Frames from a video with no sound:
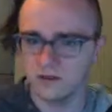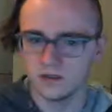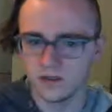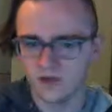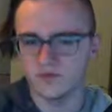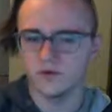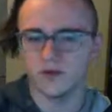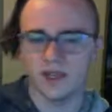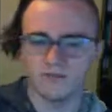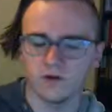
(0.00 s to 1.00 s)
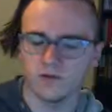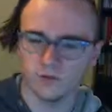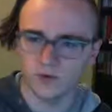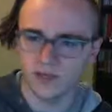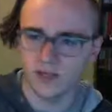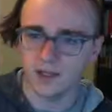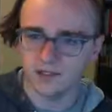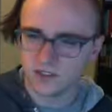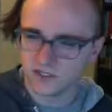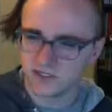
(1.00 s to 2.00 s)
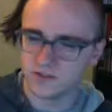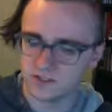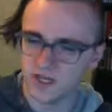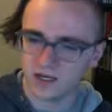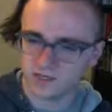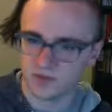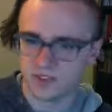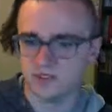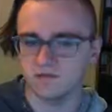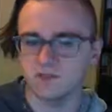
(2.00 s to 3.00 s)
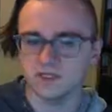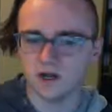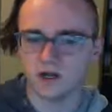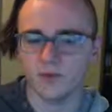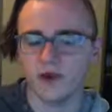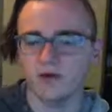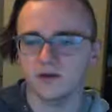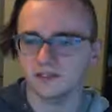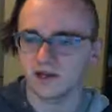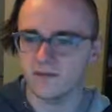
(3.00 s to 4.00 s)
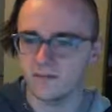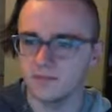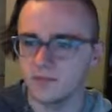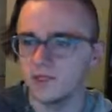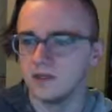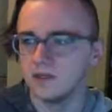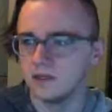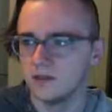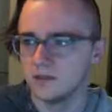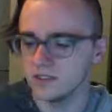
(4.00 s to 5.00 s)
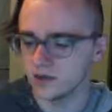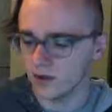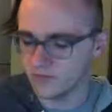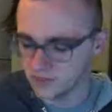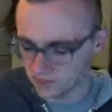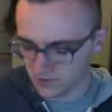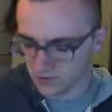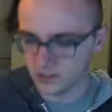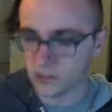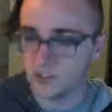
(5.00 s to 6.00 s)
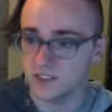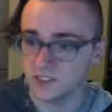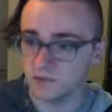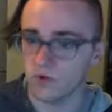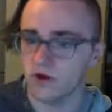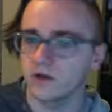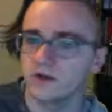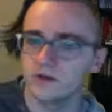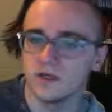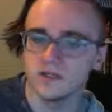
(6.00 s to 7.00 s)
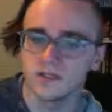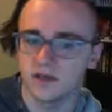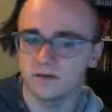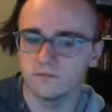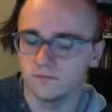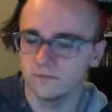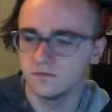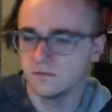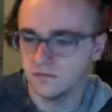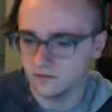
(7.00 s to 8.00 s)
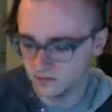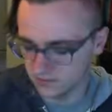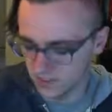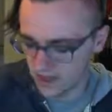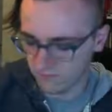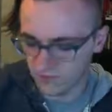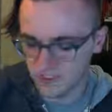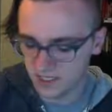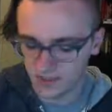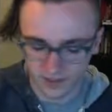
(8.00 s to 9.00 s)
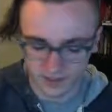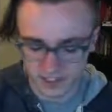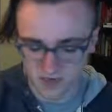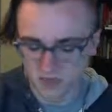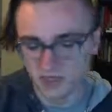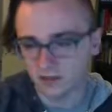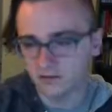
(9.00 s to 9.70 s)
I've been doing every other week, and that's just because there's not as much stuff to talk about because I'm doing logistics work instead of every day like typing